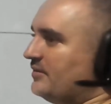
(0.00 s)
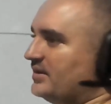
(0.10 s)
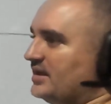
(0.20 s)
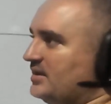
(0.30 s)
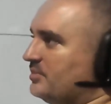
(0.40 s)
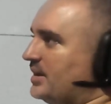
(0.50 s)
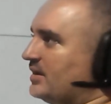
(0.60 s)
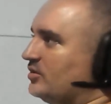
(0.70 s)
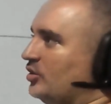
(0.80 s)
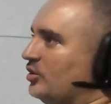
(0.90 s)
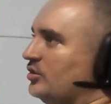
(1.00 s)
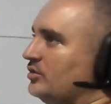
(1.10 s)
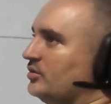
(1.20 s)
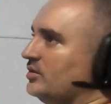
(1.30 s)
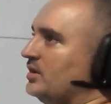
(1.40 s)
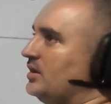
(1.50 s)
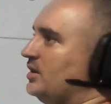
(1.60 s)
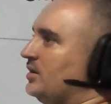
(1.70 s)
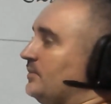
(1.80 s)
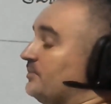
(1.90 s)
an impact on
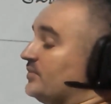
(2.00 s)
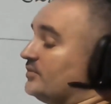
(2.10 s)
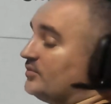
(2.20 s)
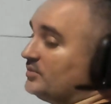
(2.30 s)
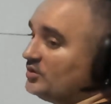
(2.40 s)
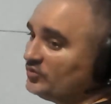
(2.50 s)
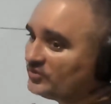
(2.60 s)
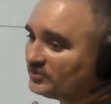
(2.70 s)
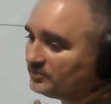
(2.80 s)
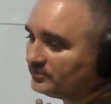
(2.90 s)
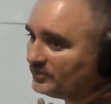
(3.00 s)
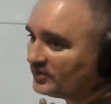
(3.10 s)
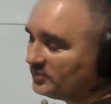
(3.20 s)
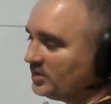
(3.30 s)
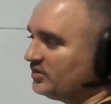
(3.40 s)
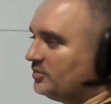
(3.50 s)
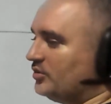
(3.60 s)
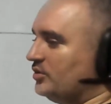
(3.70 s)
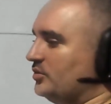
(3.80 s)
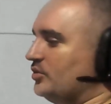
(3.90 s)
the user experience
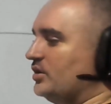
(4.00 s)
point of view.